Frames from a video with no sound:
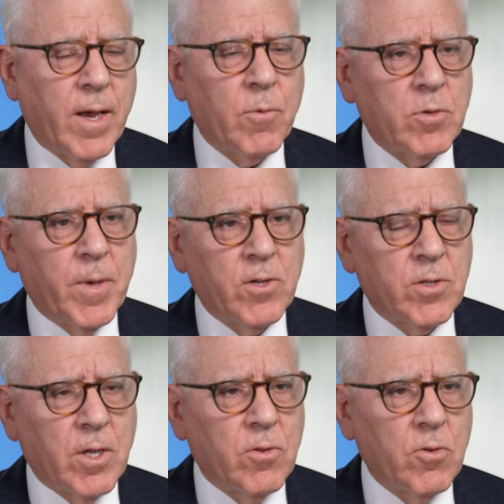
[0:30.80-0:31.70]
that was
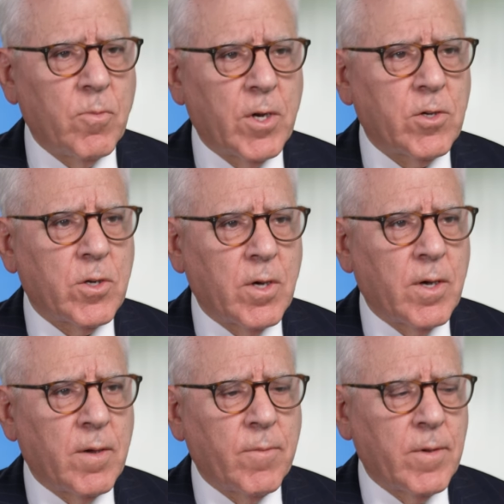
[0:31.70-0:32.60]
basically too much
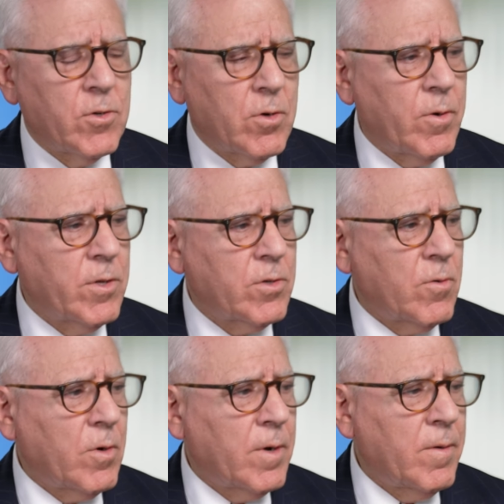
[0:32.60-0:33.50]
insurance
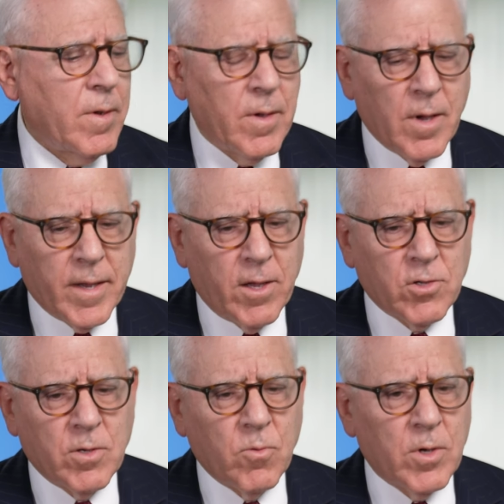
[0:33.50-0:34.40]
on, I
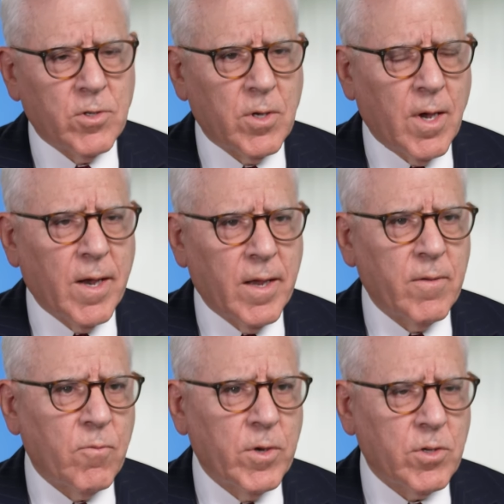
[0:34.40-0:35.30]
guess it was,
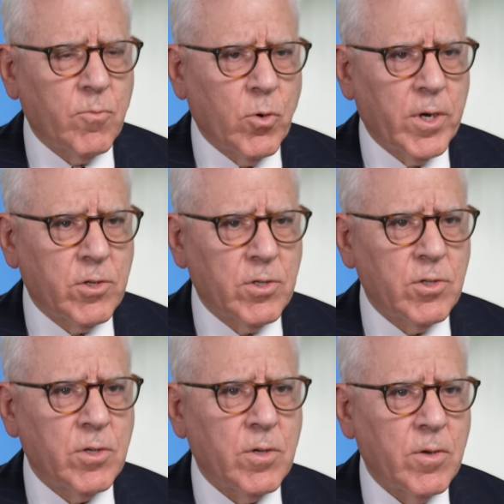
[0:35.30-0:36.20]
high-risk mortgages?